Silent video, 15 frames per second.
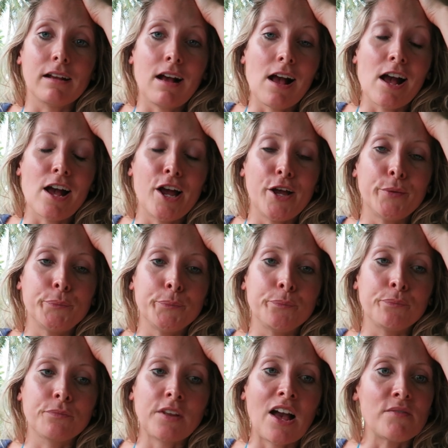
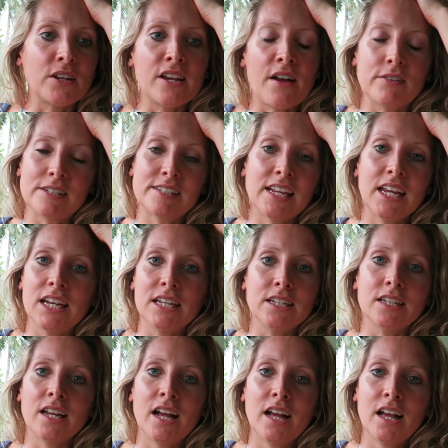having never
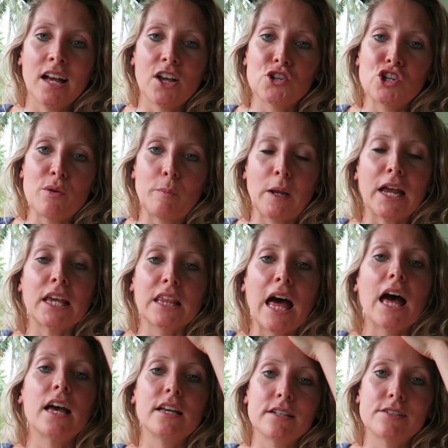seen a ship like that.